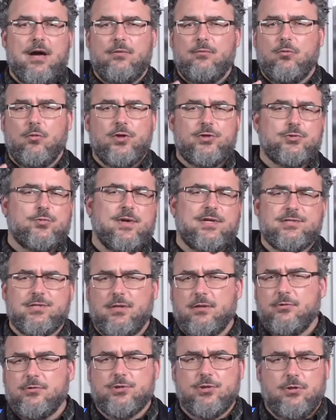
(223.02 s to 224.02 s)
which
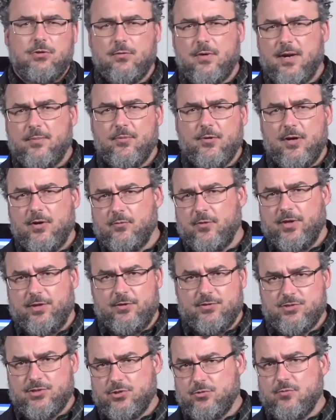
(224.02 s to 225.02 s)
resolution do I print with?
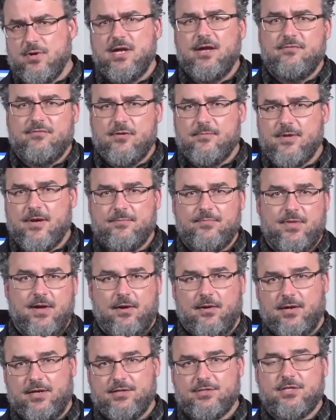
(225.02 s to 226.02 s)
There's 3 of them up
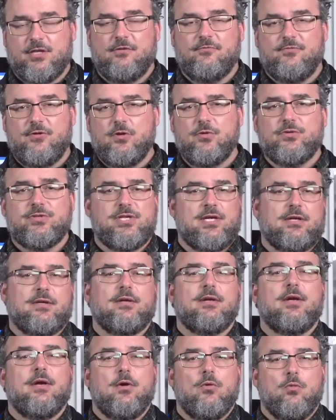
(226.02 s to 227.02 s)
there and it's confusing.
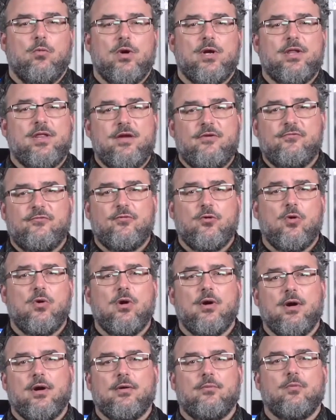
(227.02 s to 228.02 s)
What are they
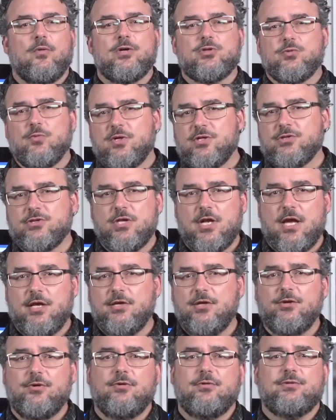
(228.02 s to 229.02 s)
for? Which one should I
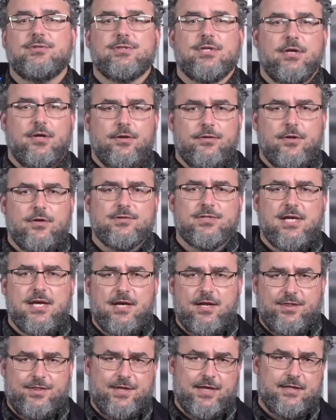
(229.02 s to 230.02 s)
use? Those
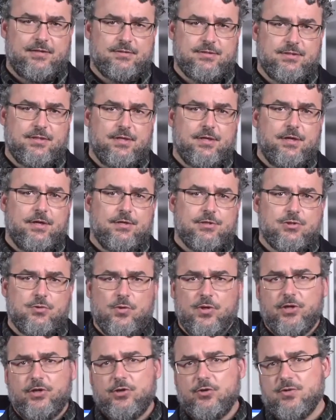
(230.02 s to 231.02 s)
kind of things. So
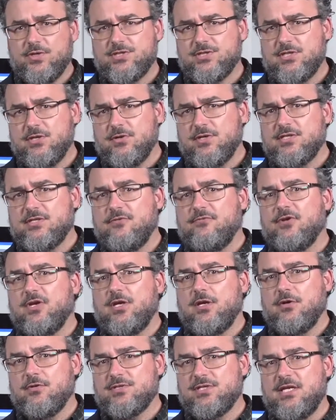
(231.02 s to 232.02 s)
we're going to do a series of
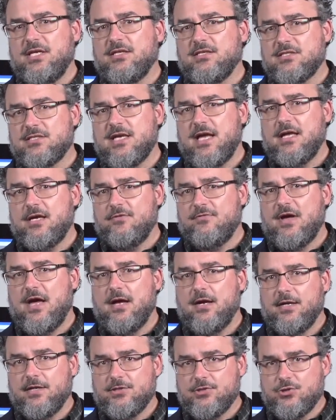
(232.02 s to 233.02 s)
videos inside of
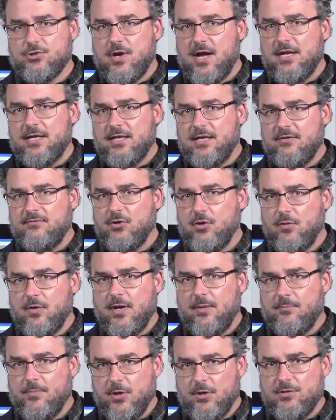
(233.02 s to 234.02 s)
Onyx, try to give you
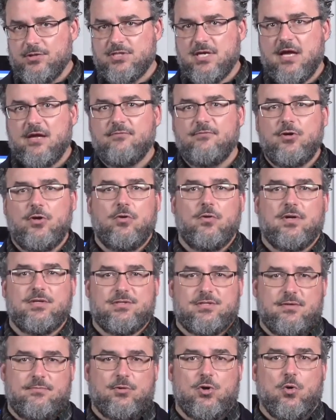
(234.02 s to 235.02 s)
a bird's eye view on
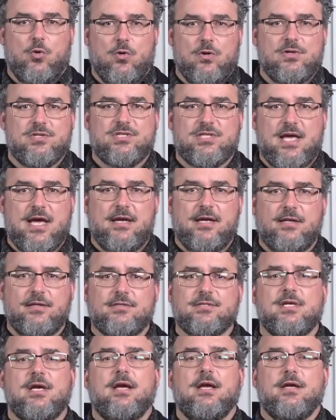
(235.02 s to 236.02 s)
some core
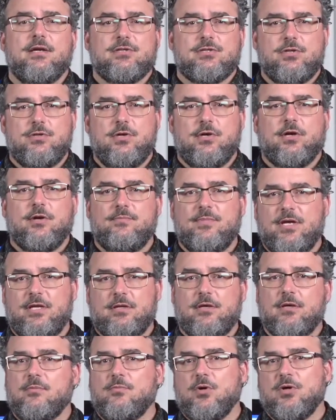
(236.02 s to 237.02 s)
settings so you can be a
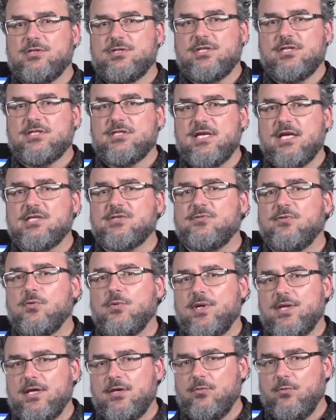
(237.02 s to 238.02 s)
little more successful
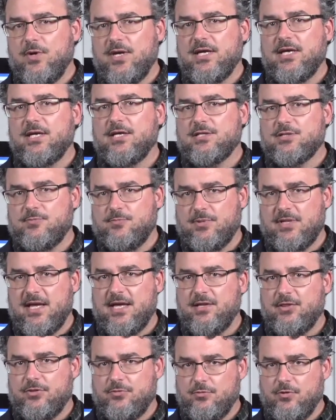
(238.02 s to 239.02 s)
with it, and we can
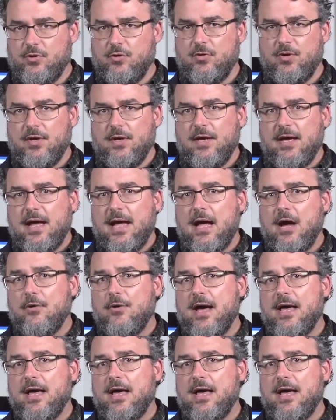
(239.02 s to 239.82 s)
explain through how